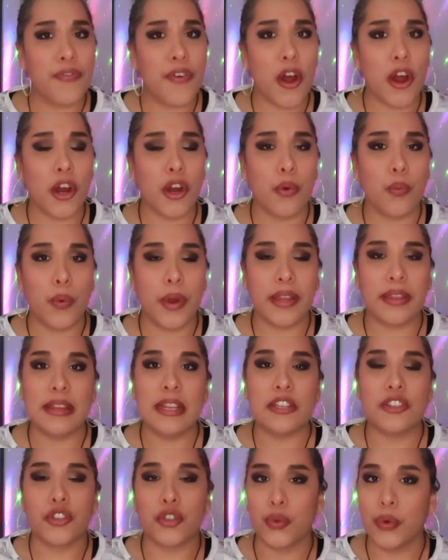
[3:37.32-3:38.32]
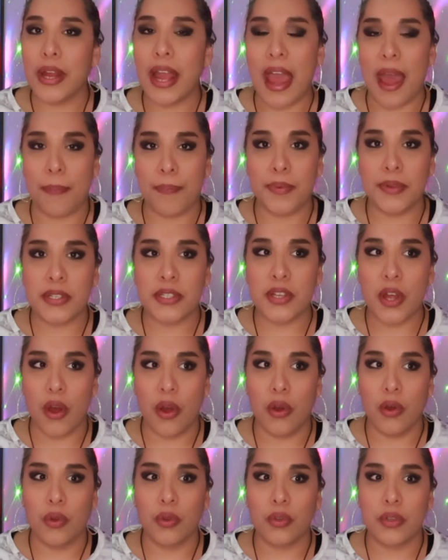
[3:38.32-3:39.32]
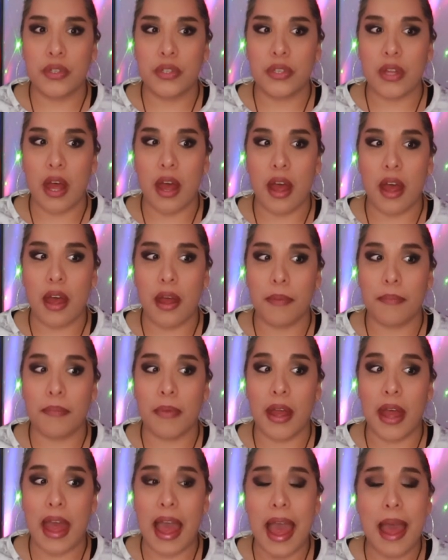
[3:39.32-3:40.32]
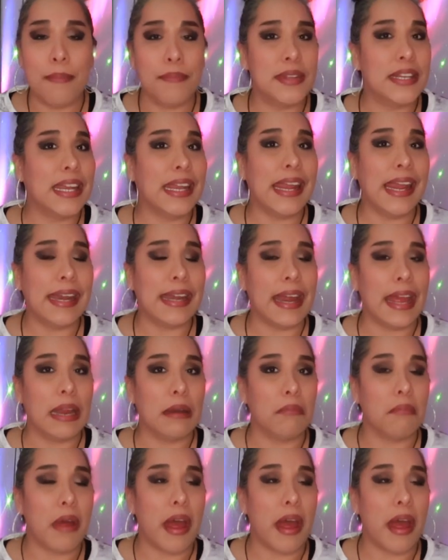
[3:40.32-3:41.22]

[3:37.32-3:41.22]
far with these three episodes, I'm digging it.